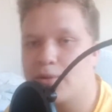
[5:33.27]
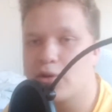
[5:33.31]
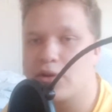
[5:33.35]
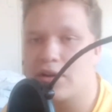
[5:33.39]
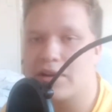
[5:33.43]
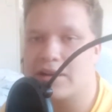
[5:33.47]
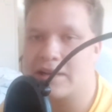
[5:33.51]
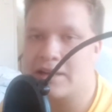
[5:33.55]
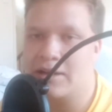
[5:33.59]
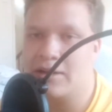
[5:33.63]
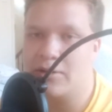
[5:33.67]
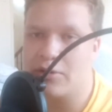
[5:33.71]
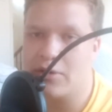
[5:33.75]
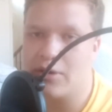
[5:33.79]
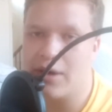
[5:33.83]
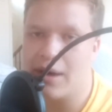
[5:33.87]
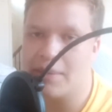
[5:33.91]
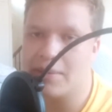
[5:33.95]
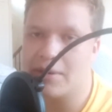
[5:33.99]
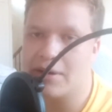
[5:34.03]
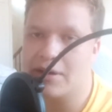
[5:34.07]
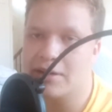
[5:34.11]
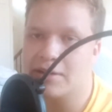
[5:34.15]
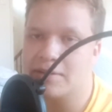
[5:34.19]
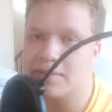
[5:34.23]
gonna kill you,
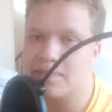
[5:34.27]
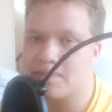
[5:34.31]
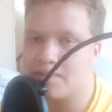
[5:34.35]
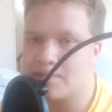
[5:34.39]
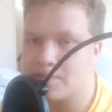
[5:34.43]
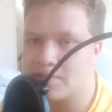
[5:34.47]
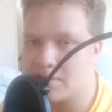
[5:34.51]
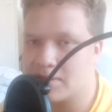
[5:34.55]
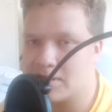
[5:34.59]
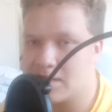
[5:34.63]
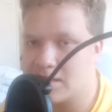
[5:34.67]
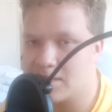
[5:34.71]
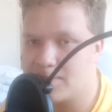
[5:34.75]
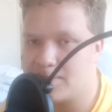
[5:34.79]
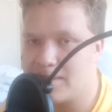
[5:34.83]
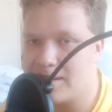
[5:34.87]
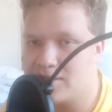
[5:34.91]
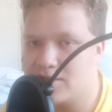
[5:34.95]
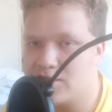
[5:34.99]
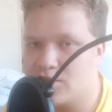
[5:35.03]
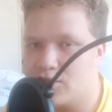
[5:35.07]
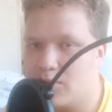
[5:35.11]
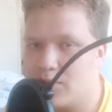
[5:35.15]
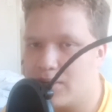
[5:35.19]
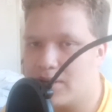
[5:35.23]
I'm gonna
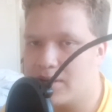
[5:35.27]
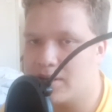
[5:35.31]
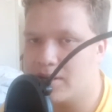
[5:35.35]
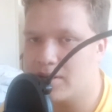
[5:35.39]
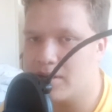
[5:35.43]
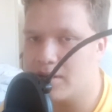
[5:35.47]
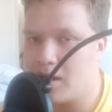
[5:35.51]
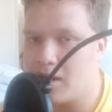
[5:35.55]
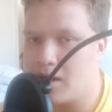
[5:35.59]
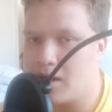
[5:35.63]
suspend you and